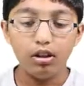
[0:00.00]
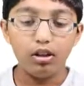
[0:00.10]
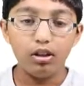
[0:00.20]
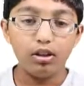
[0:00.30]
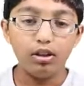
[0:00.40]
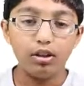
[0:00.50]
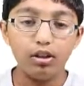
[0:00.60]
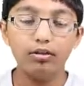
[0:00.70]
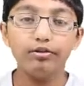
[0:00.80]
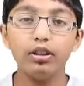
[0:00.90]
and
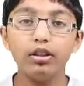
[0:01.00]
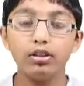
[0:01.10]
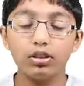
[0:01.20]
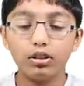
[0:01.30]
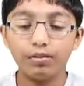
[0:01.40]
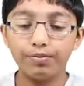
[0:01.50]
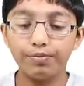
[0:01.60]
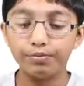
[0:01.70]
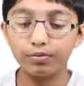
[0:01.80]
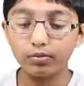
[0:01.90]
if it's
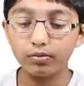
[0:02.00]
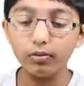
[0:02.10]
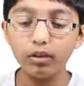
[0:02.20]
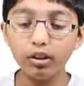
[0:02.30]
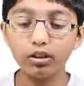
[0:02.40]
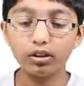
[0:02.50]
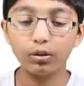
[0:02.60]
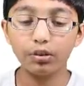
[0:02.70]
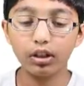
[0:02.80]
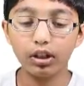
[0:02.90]

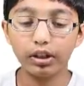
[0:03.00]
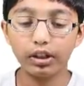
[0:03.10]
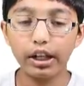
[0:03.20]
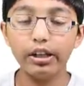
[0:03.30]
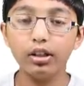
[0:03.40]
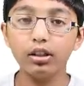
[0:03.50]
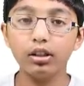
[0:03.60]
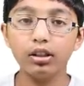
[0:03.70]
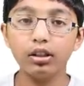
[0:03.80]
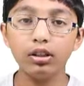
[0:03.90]
something like 10
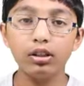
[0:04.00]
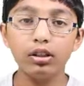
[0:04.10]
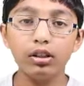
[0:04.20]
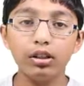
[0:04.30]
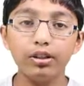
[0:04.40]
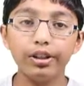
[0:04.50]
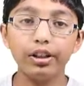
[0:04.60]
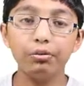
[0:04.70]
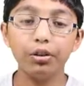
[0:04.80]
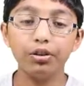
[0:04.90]

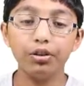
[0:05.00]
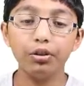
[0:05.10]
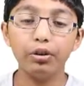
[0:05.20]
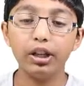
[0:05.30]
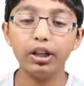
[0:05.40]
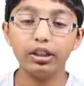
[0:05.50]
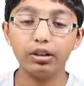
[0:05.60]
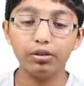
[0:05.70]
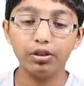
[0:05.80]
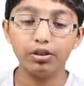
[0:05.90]
then it won't show any
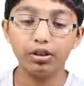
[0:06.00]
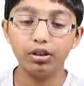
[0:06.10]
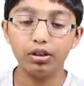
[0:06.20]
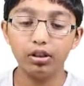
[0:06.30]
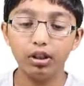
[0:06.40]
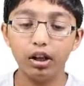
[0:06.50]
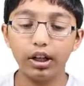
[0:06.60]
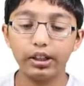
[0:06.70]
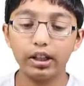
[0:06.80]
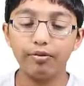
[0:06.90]
zeros
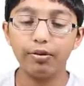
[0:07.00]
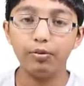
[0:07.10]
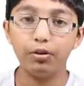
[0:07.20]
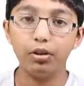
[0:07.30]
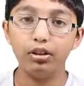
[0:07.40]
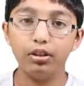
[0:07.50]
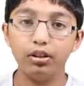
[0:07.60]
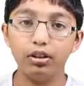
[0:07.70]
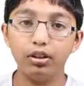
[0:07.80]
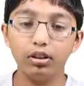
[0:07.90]
except from the
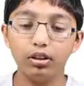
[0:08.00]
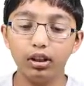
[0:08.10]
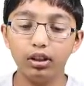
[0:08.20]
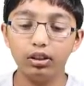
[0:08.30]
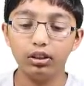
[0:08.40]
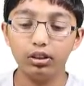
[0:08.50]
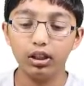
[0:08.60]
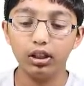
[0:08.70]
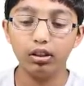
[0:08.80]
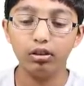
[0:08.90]
one in
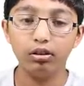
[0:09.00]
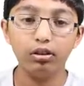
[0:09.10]
10